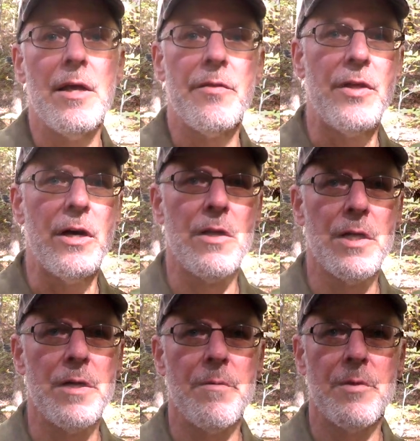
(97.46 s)

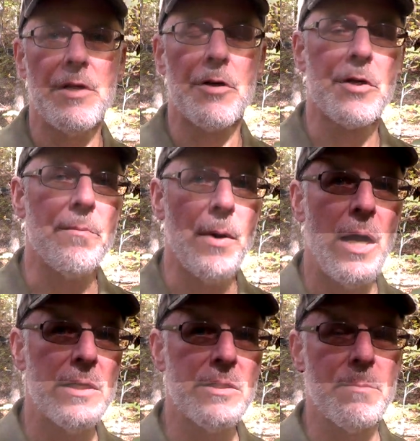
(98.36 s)
There could
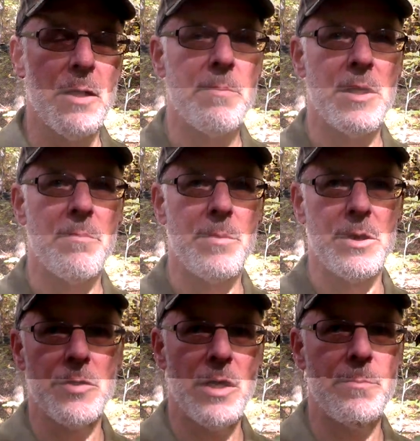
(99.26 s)
possibly be a
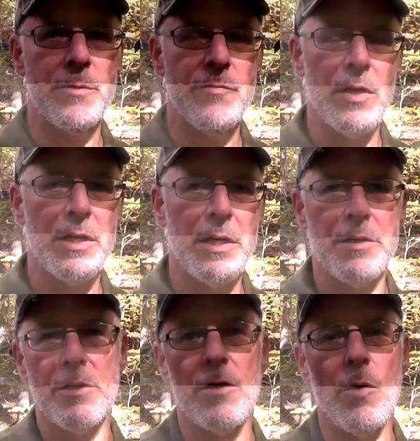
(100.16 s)
buildup of
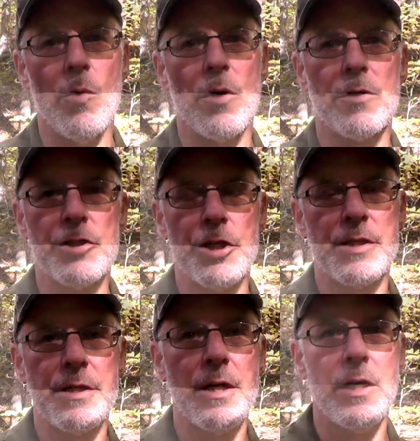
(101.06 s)
lint or
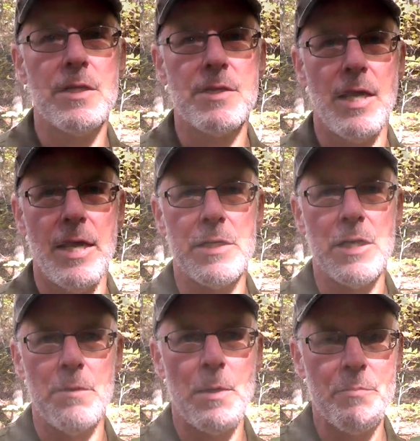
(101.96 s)
just dust and
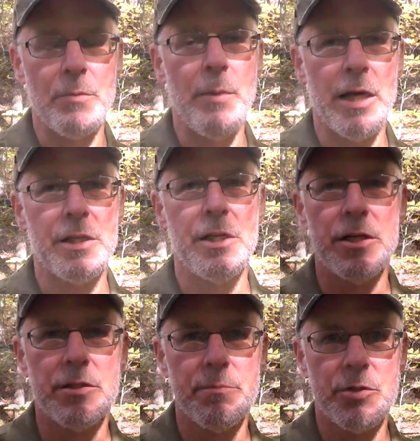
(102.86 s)
gum up the
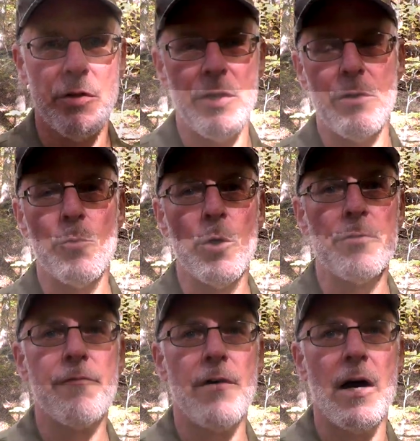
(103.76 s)
mechanism so that it
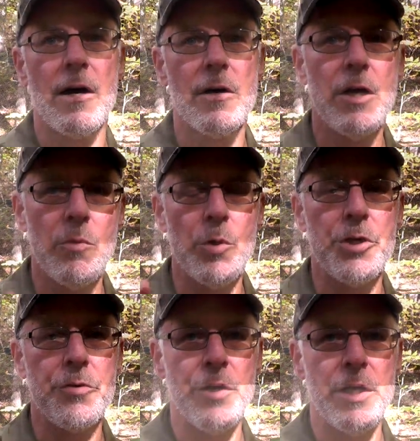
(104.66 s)
wouldn't fire when
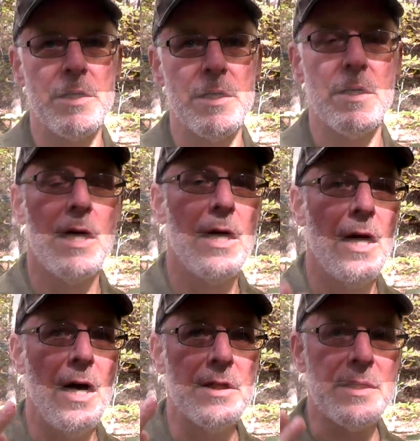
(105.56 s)
you need it.
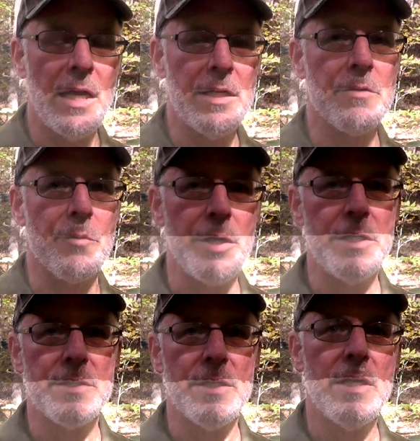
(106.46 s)
A second
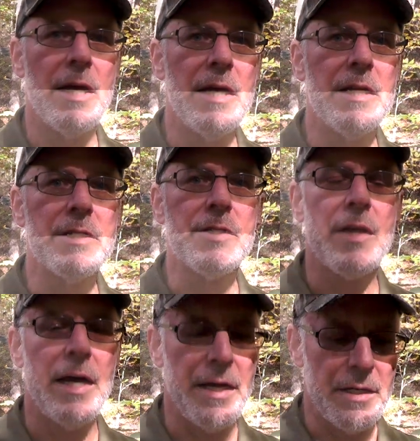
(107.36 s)
reason is
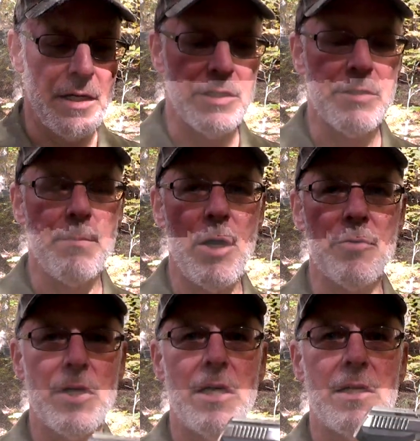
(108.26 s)
that a
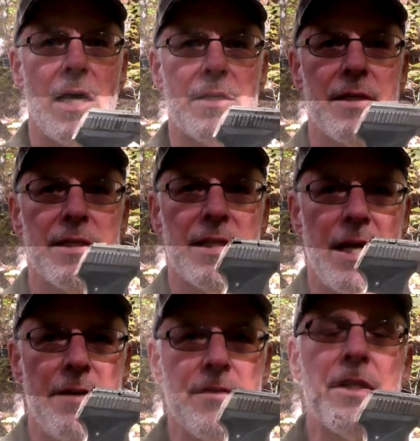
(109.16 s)
small gun like this,
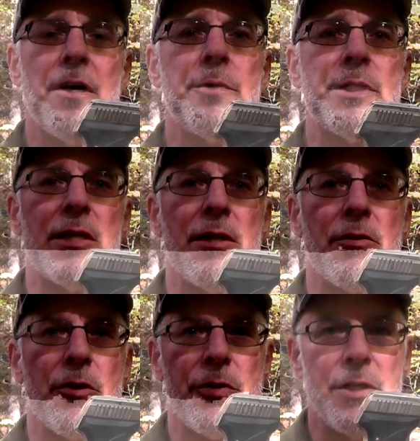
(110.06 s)
even though it's in
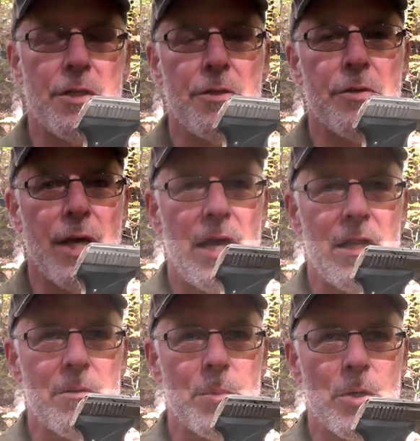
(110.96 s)
.32
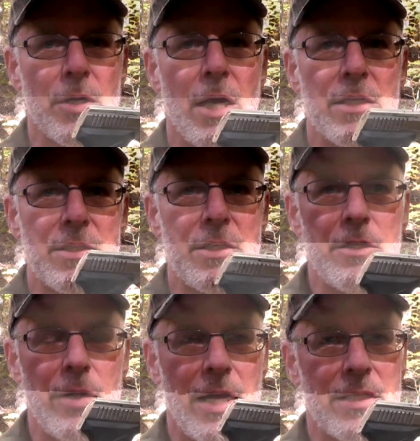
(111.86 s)
caliber,
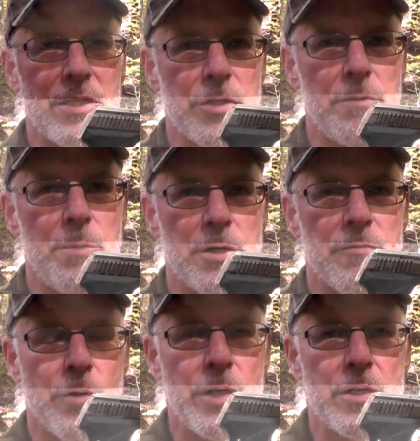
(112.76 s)
still has a good bit
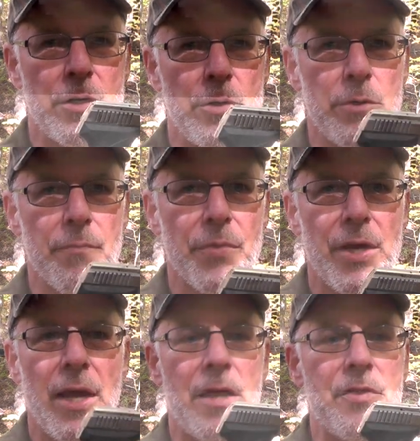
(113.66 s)
of recoil.
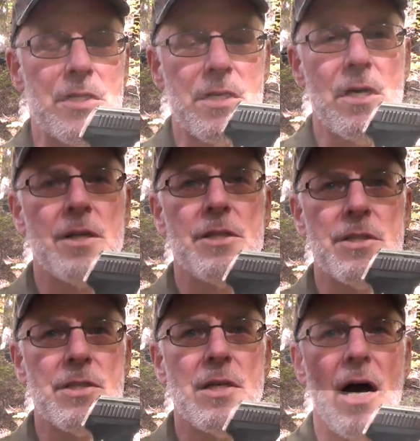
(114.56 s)
And this gun
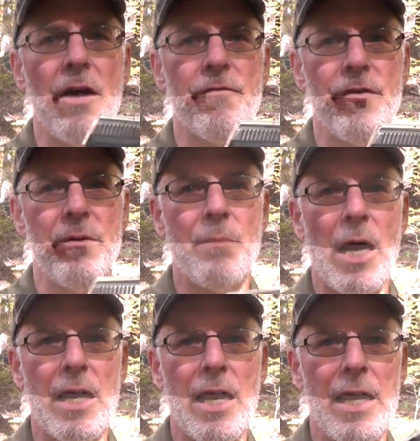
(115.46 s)
does not fit
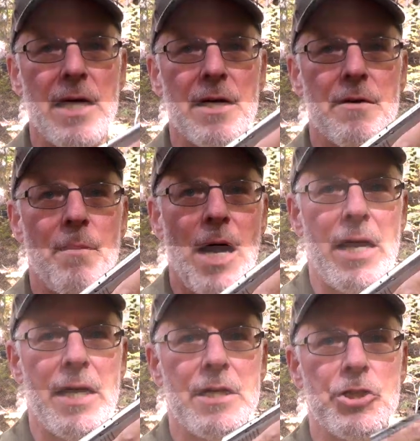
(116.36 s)
my hand. My
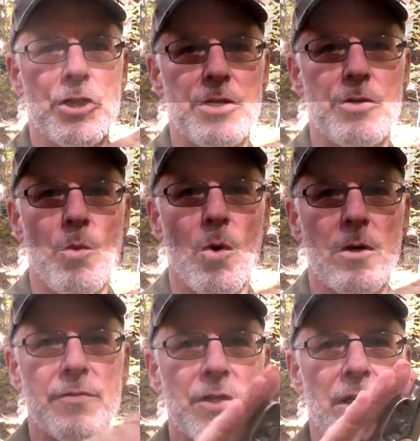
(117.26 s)
hand just
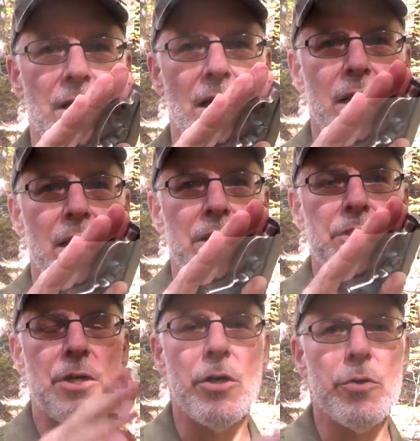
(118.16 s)
dwarfs it.
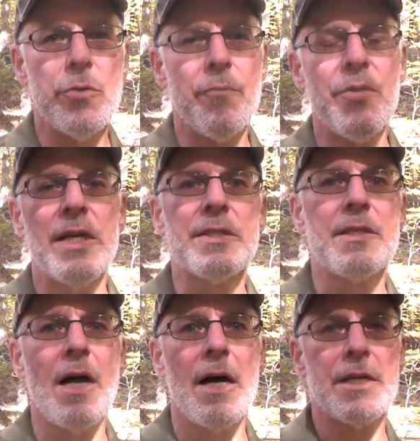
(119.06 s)
So it's
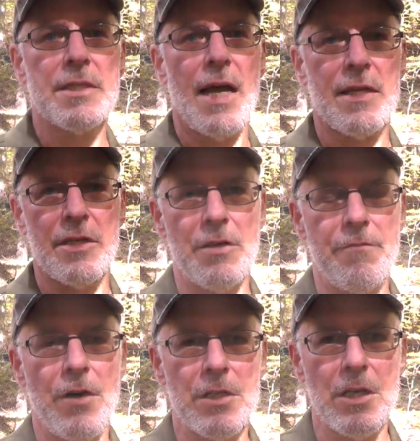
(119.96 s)
not exactly a
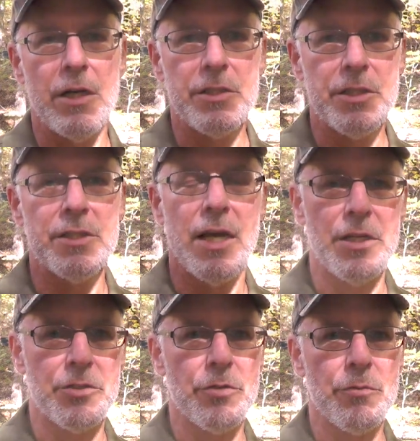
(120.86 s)
fun gun to take to